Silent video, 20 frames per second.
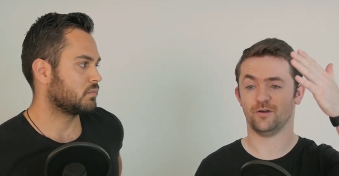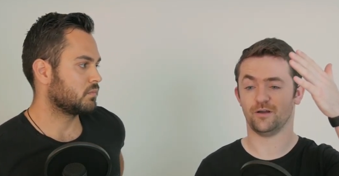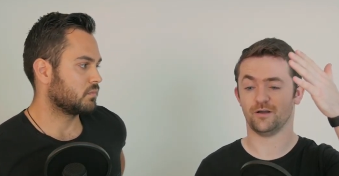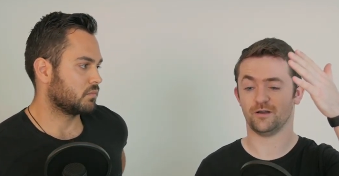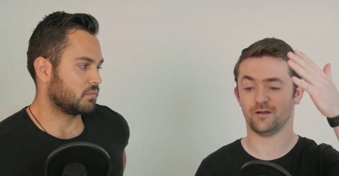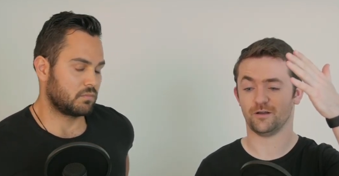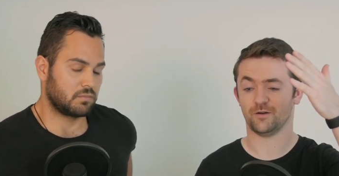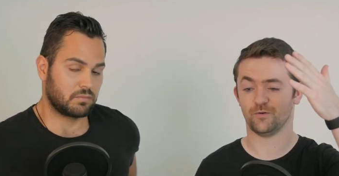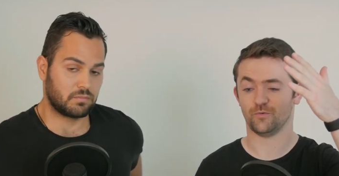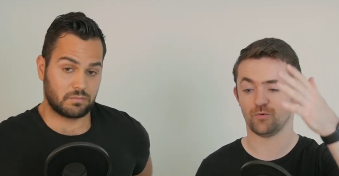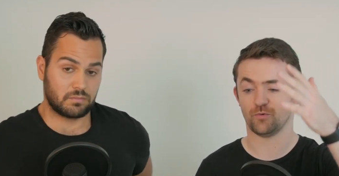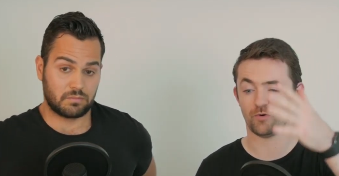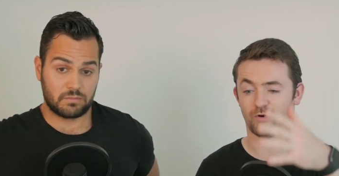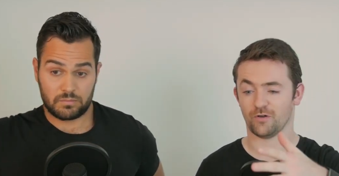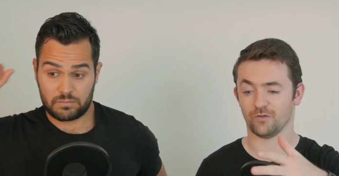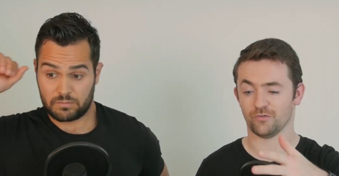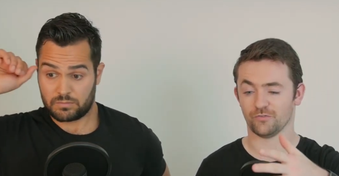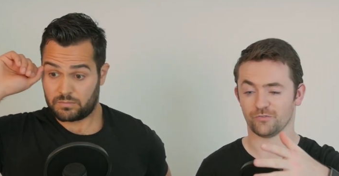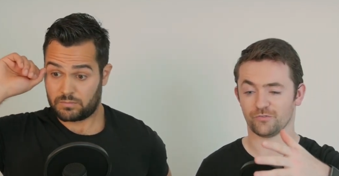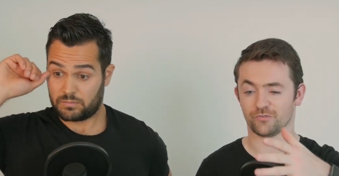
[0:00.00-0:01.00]
Speaker 1: uh,
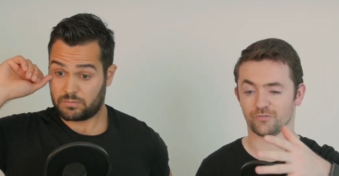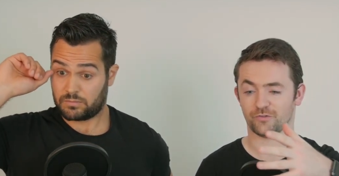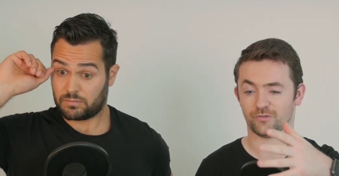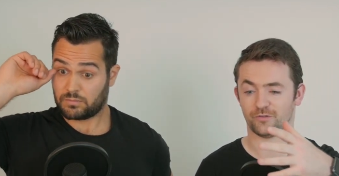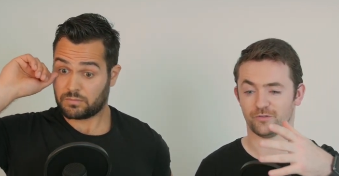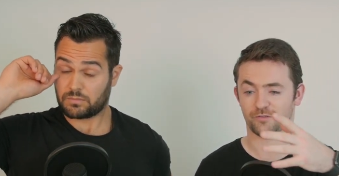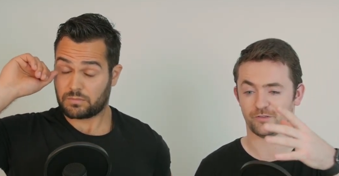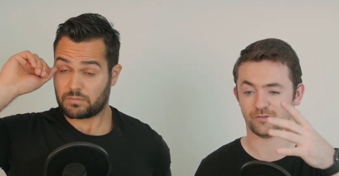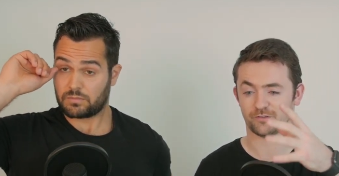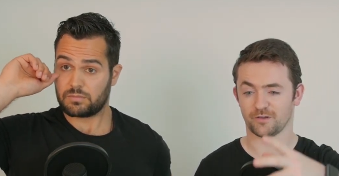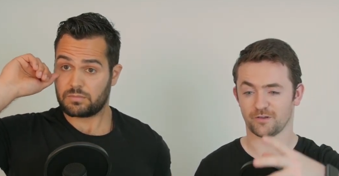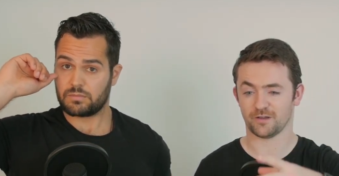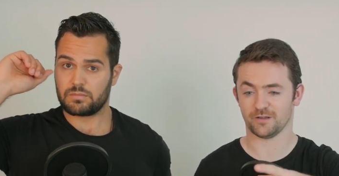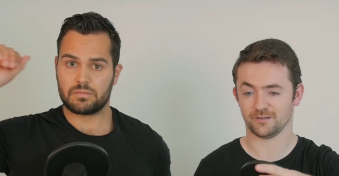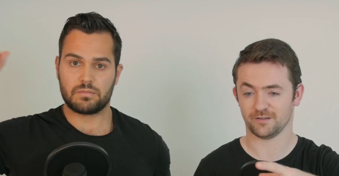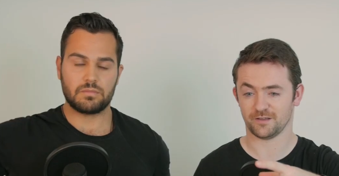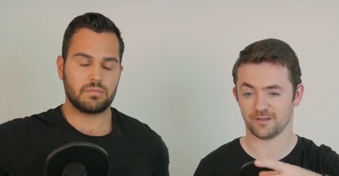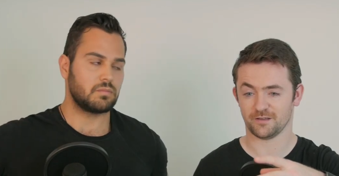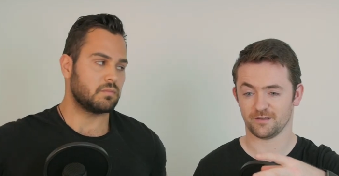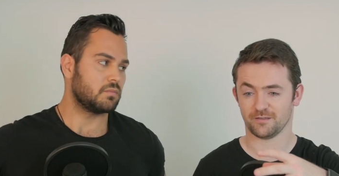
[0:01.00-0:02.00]
was this
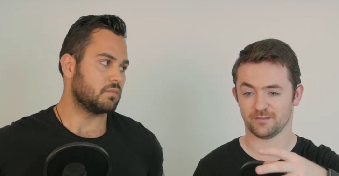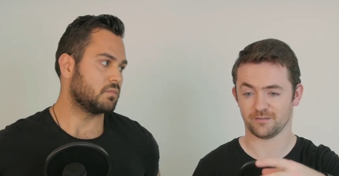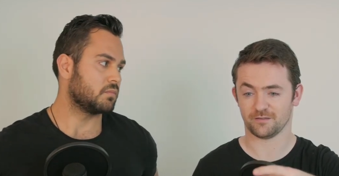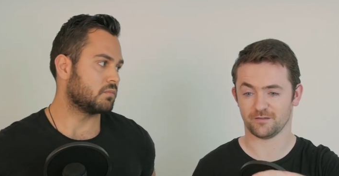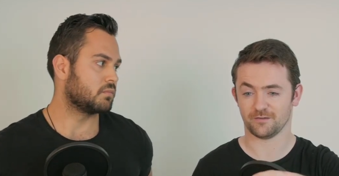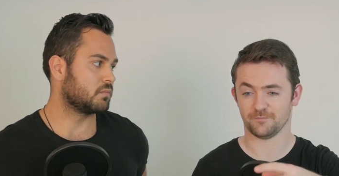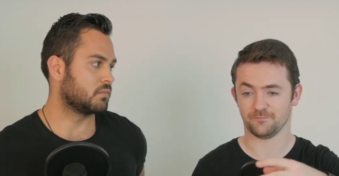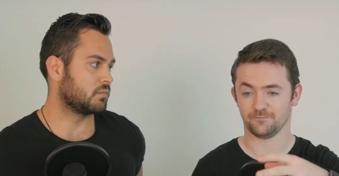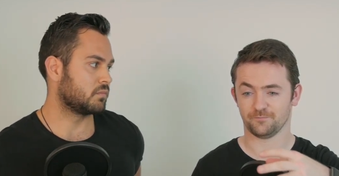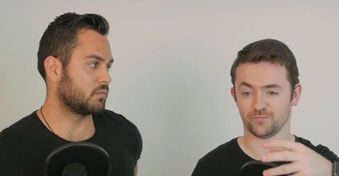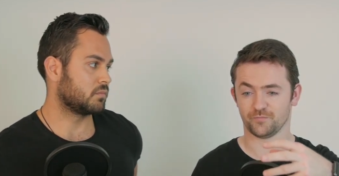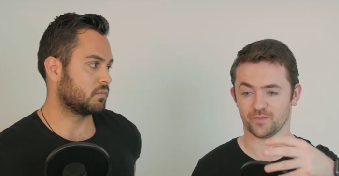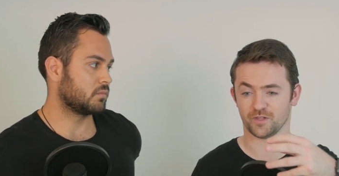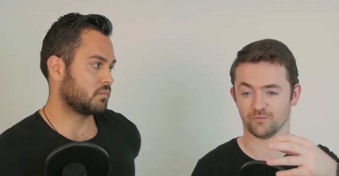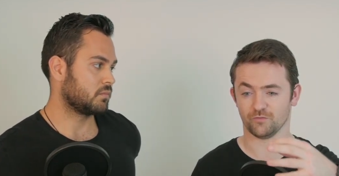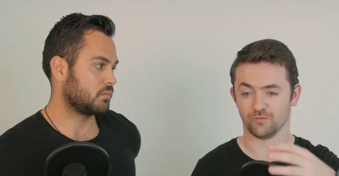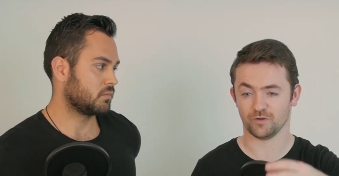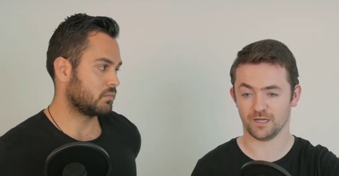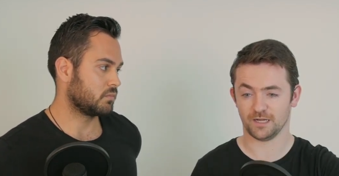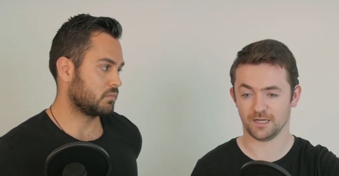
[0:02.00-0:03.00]
idea that
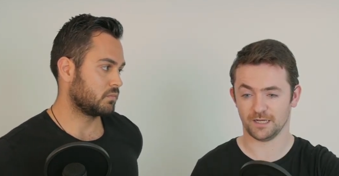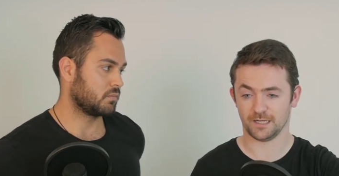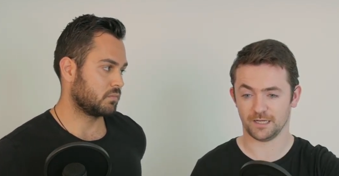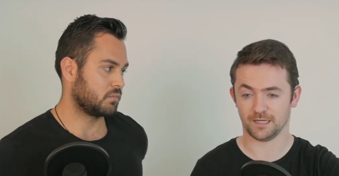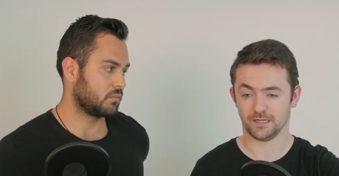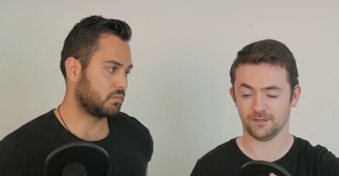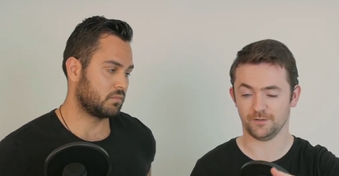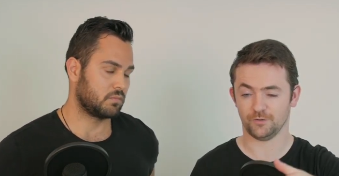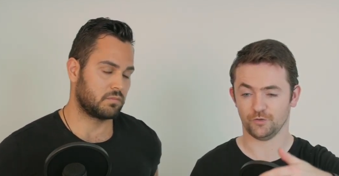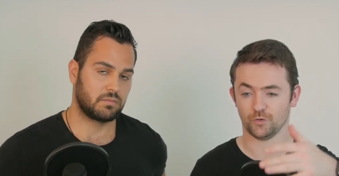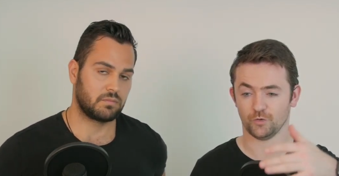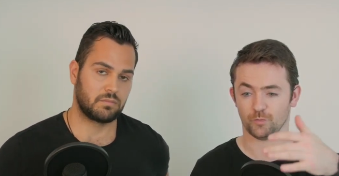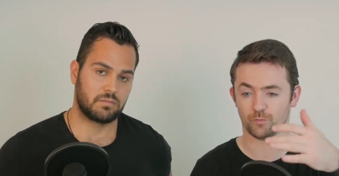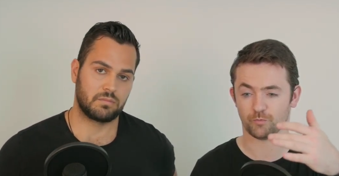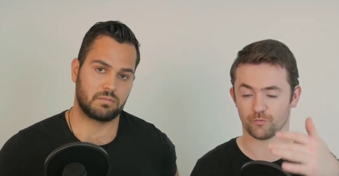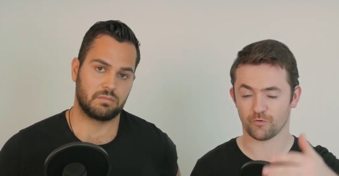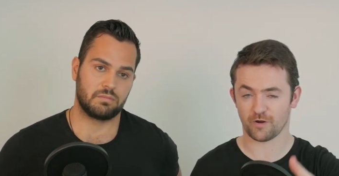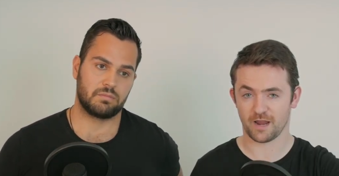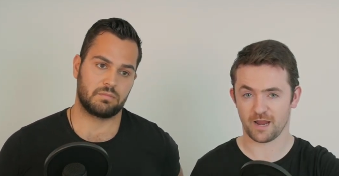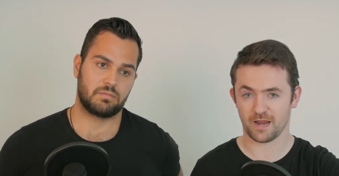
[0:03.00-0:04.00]
really your
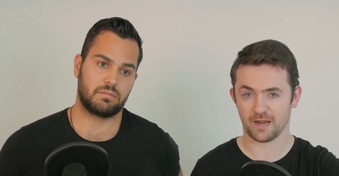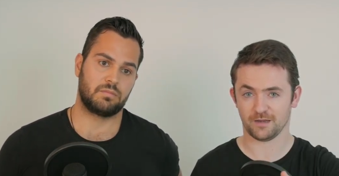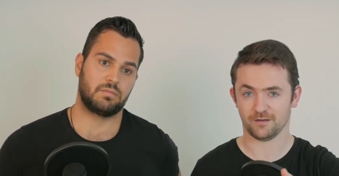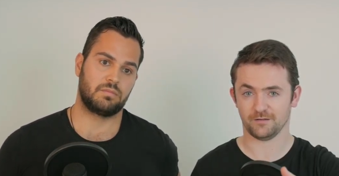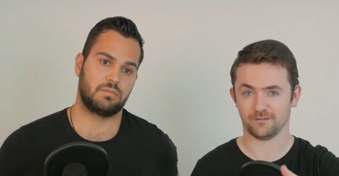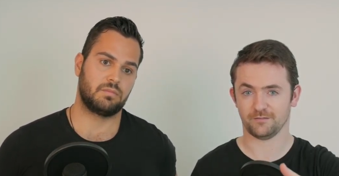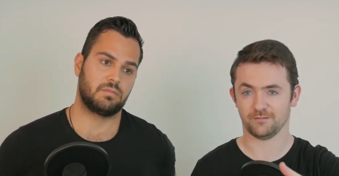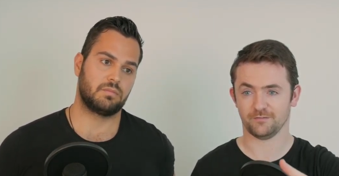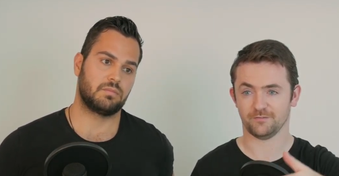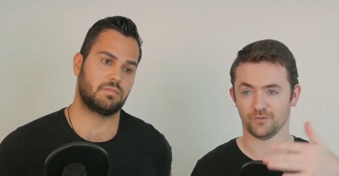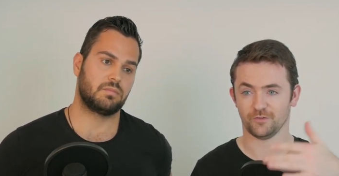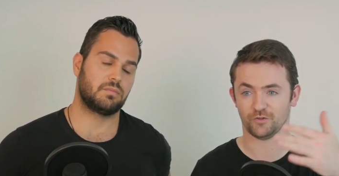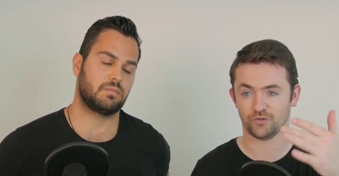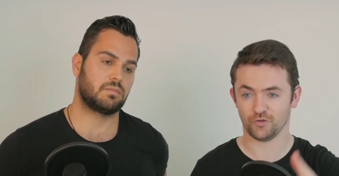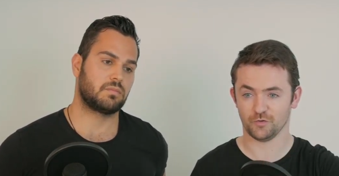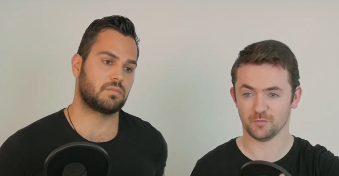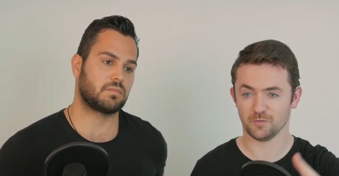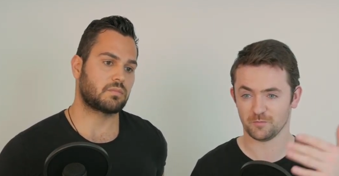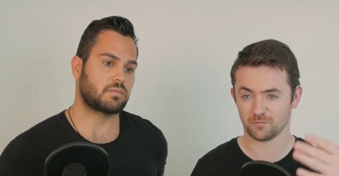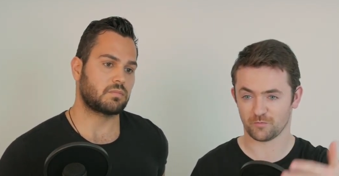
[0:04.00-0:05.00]
brain, the
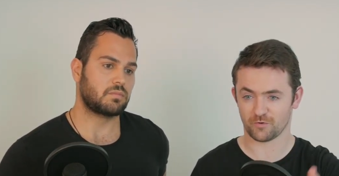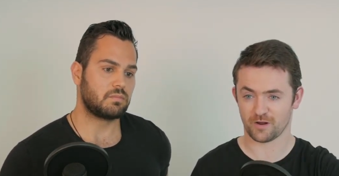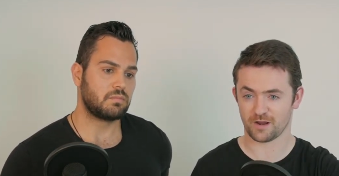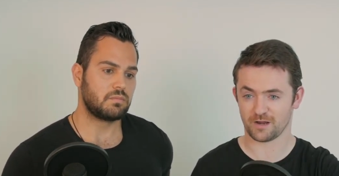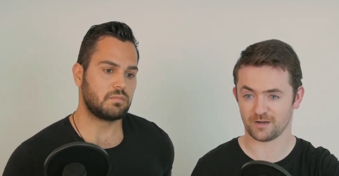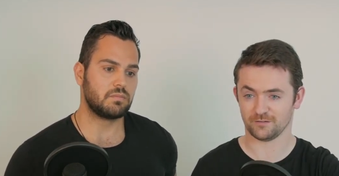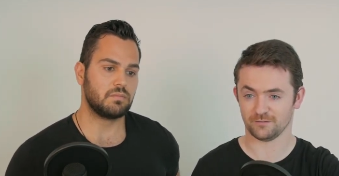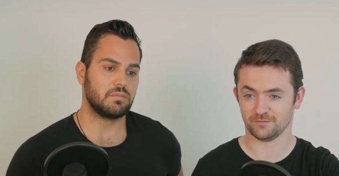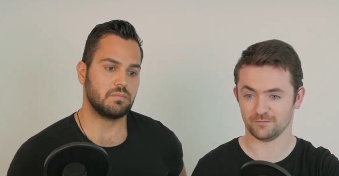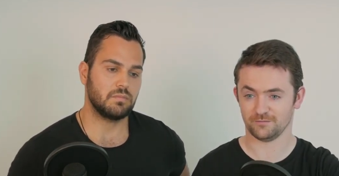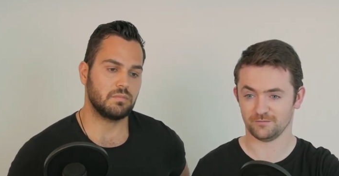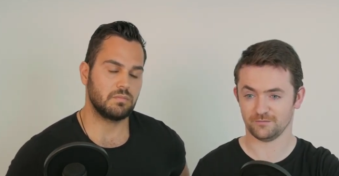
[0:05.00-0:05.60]
human brain,